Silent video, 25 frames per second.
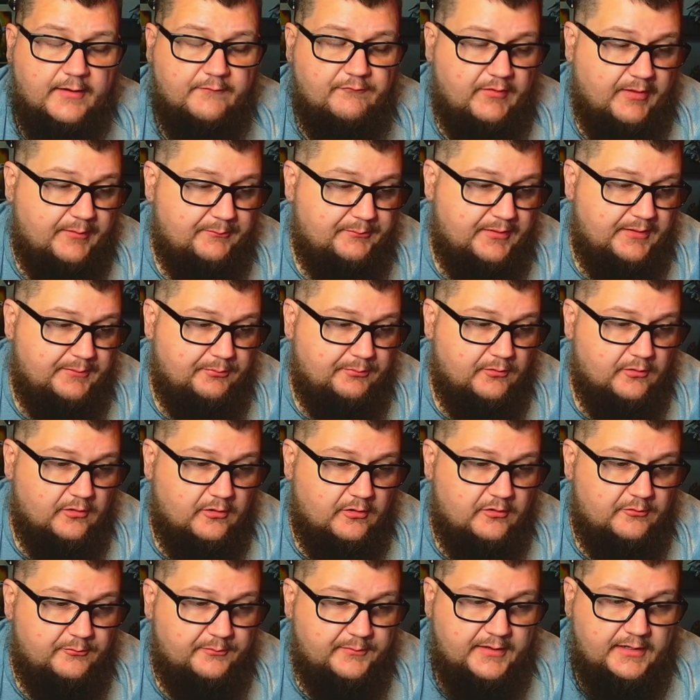I've let people
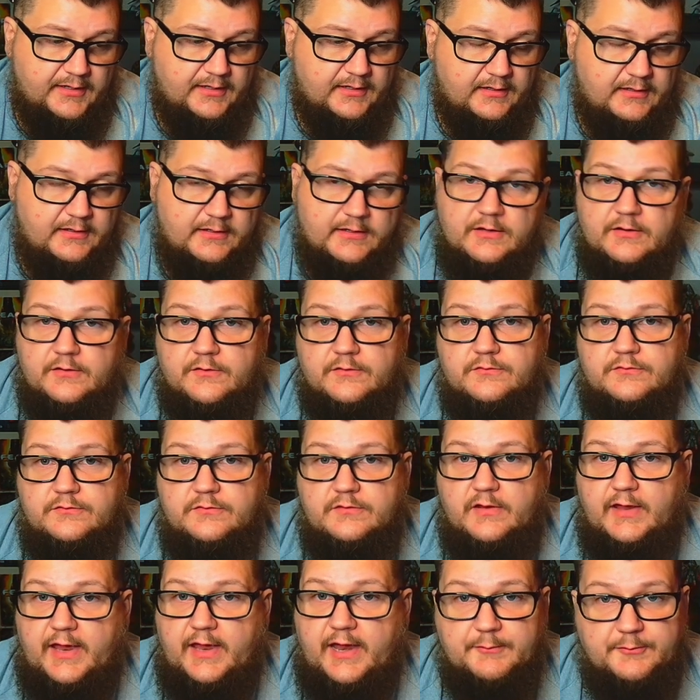hurt me and
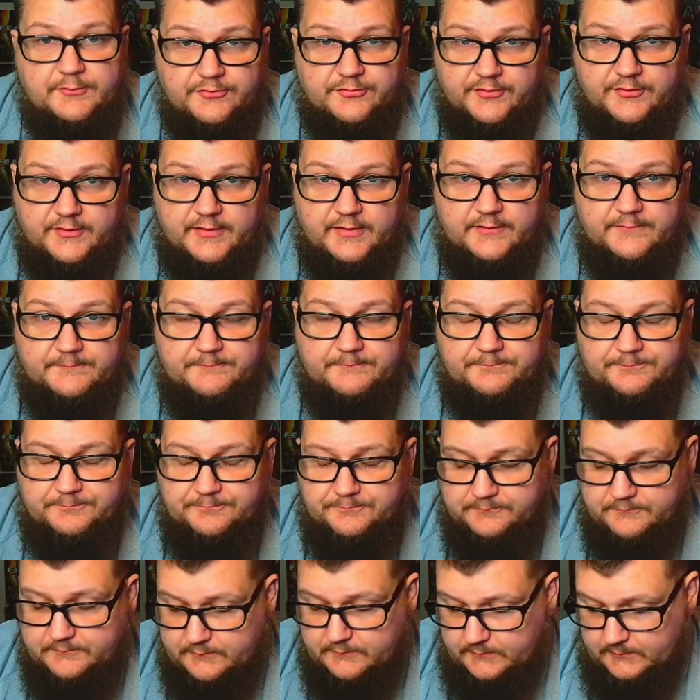everything.
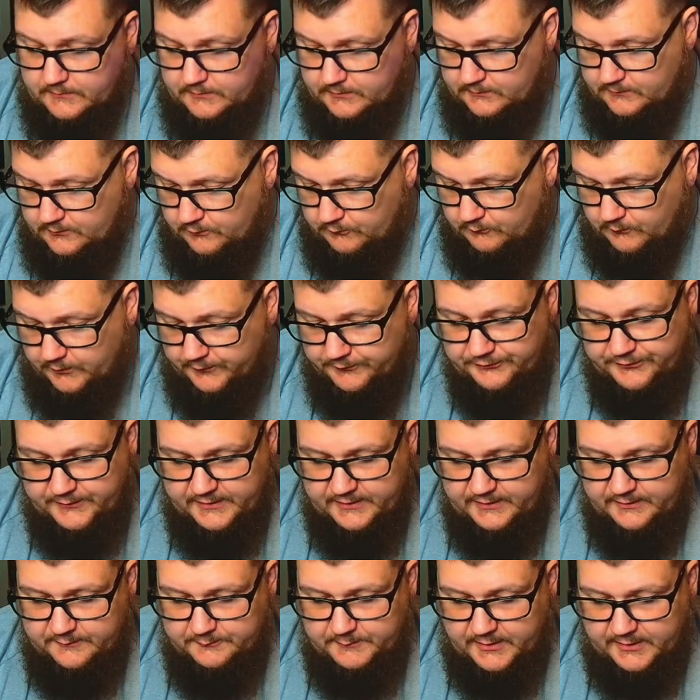One
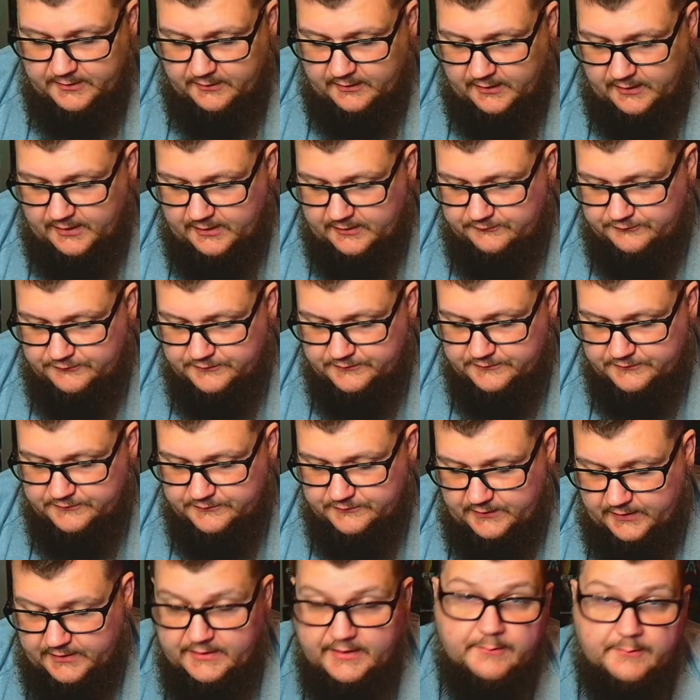thing in my life
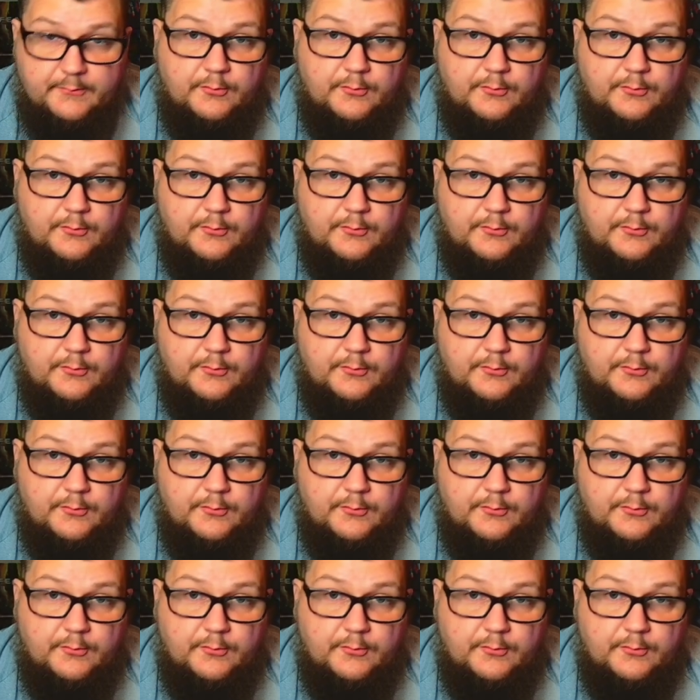is I